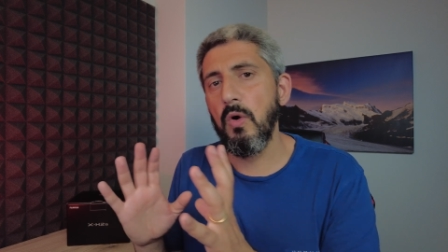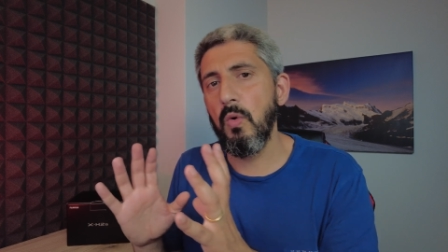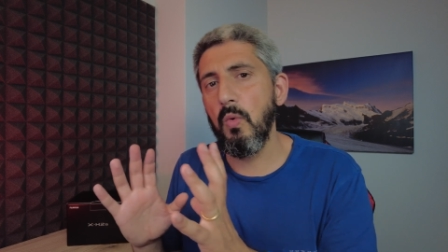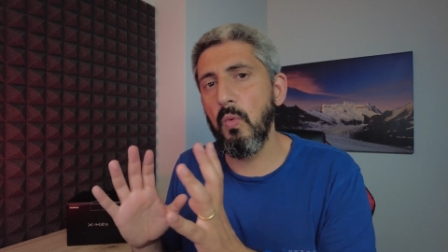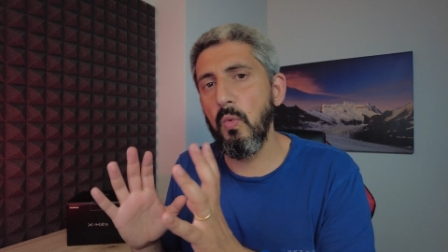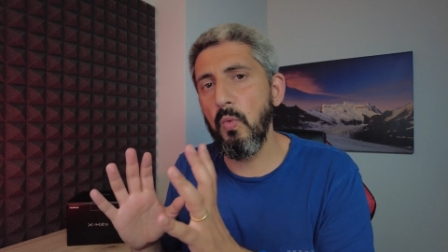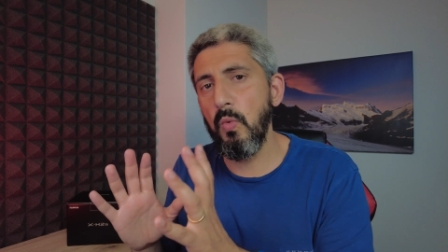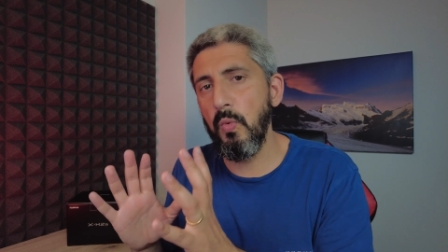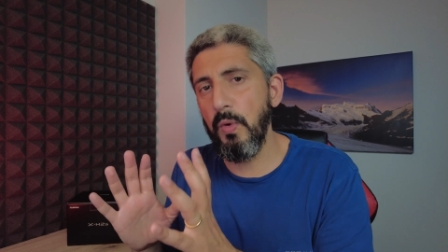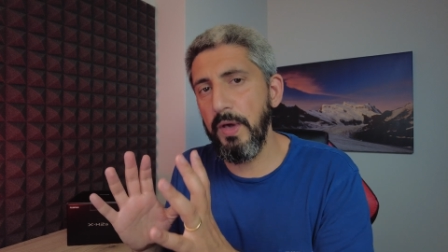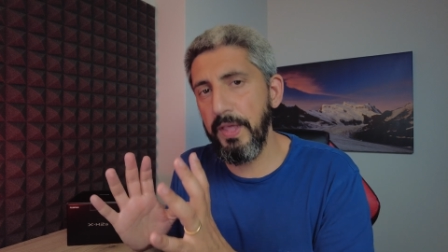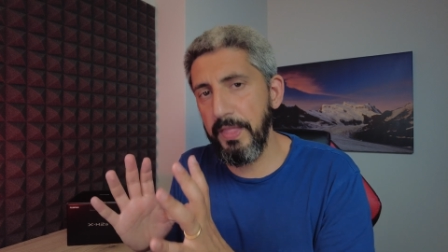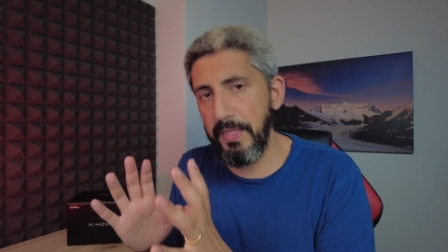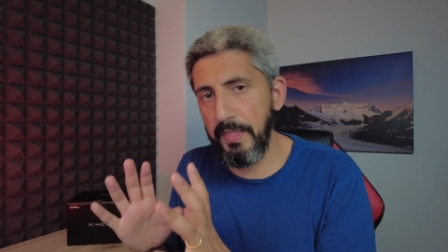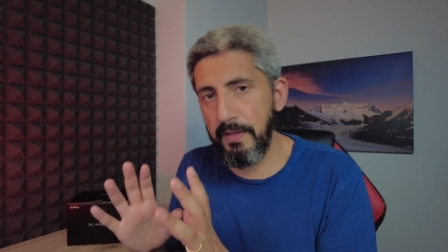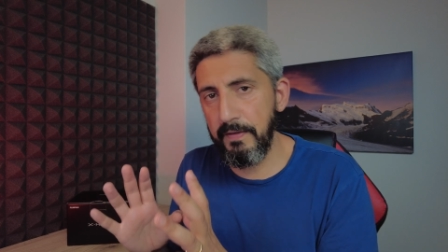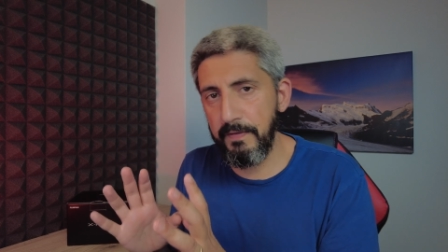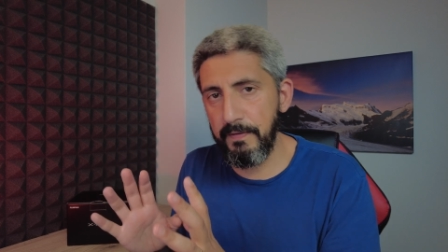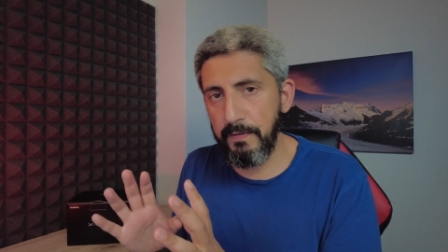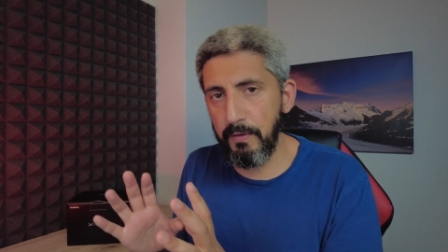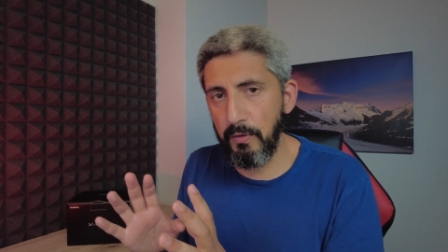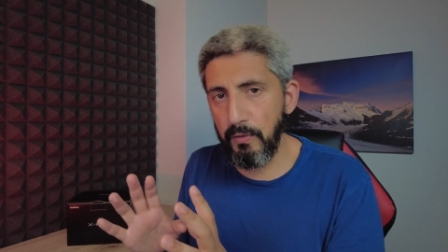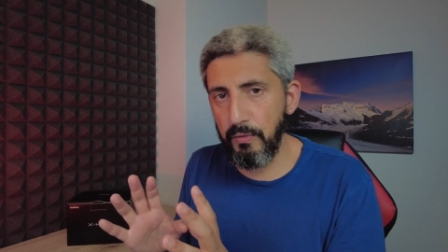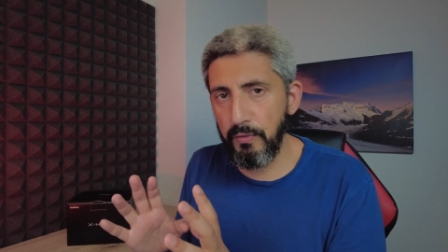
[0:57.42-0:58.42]
with the
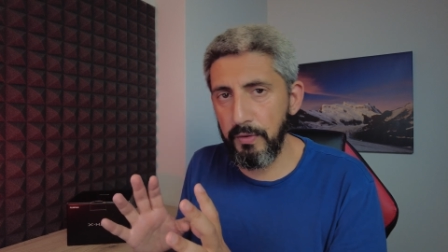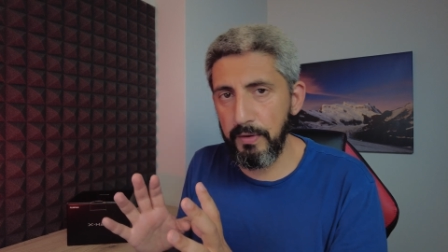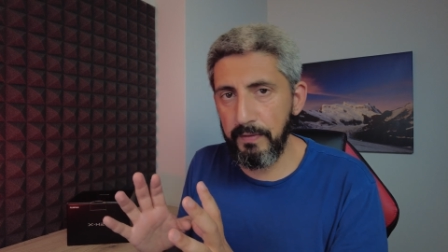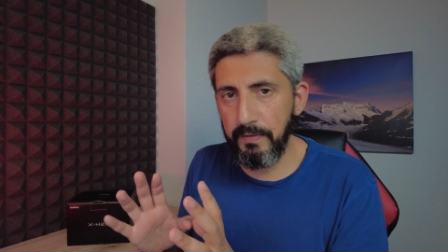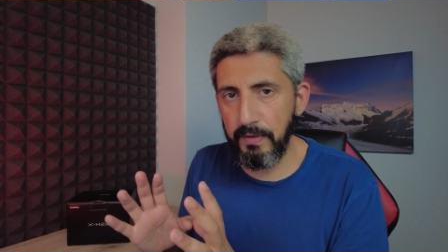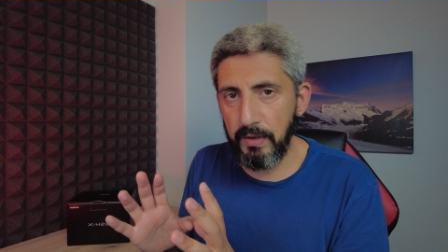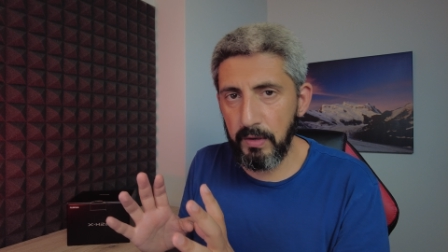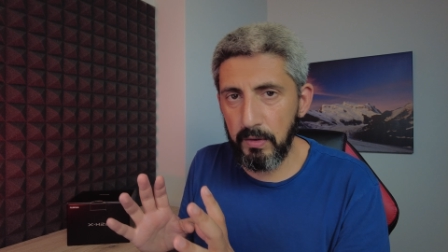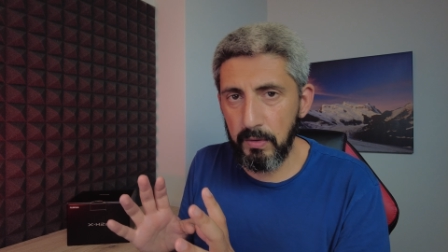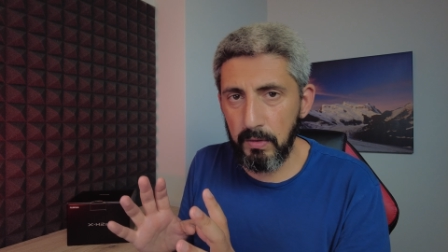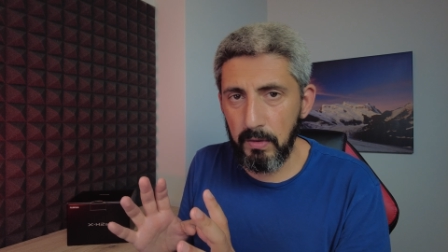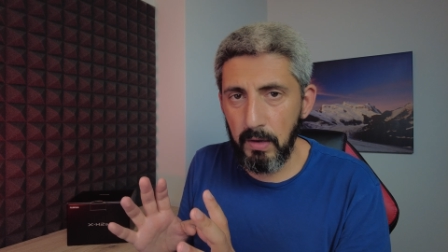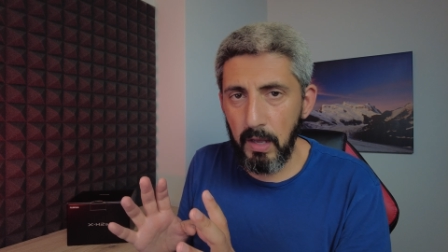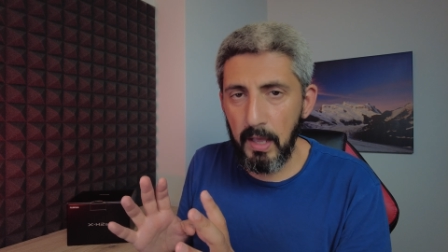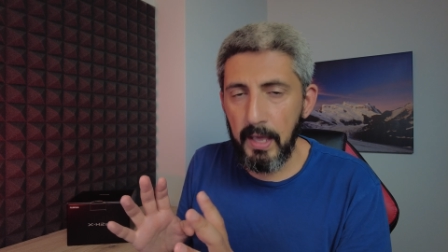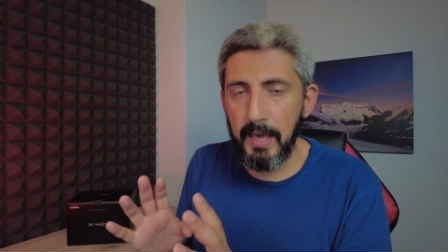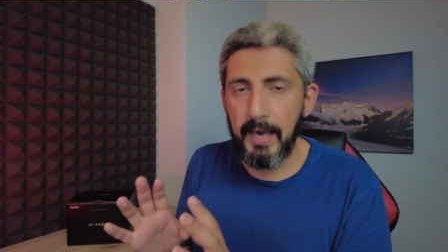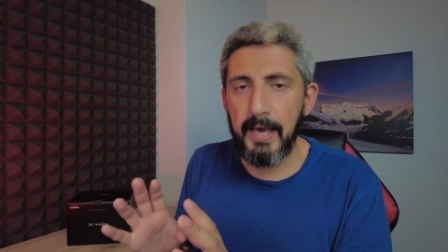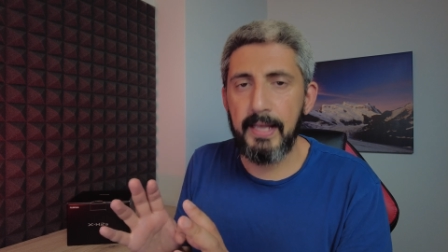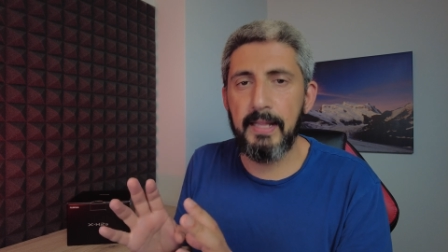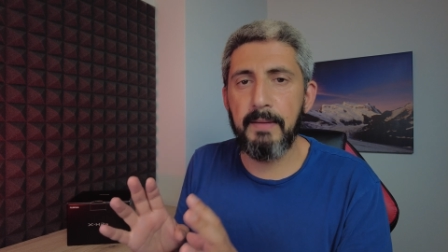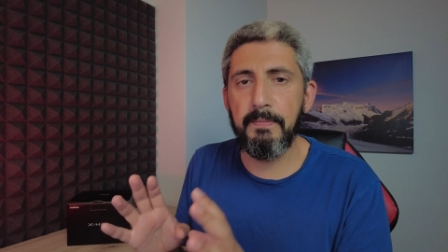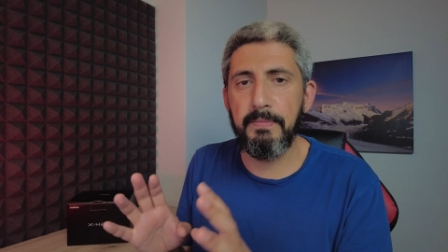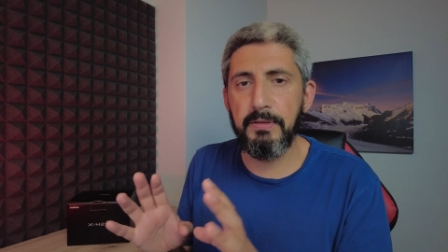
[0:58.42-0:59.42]
full review,
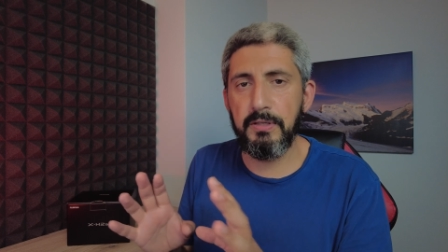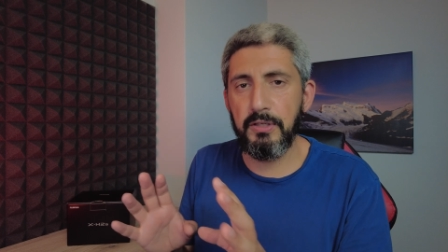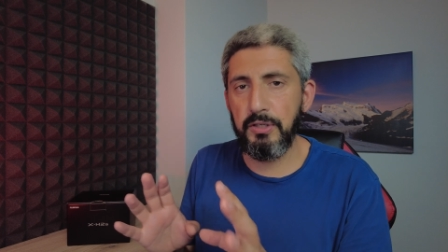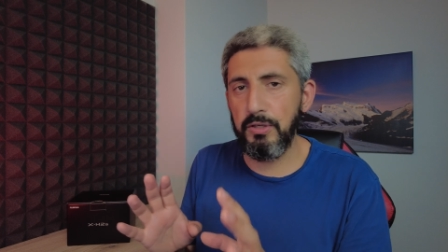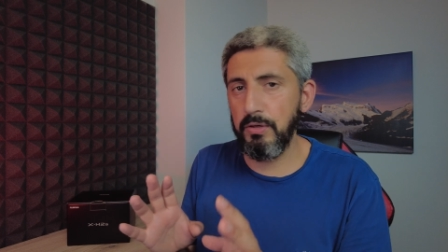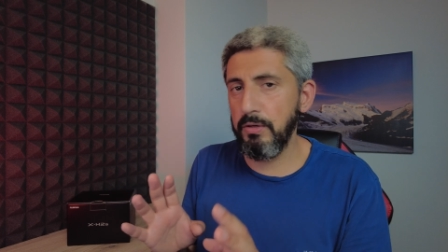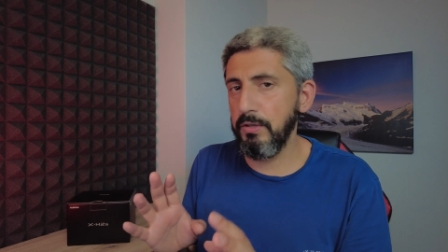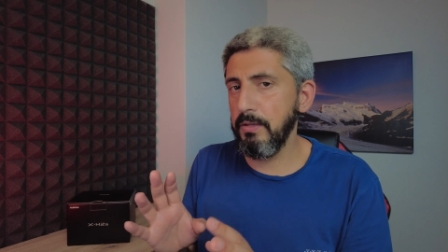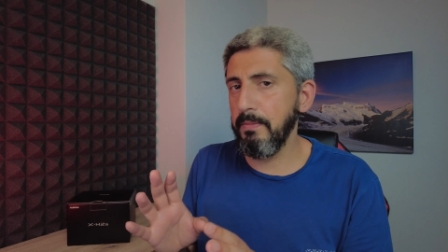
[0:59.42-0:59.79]
and I'm pretty sure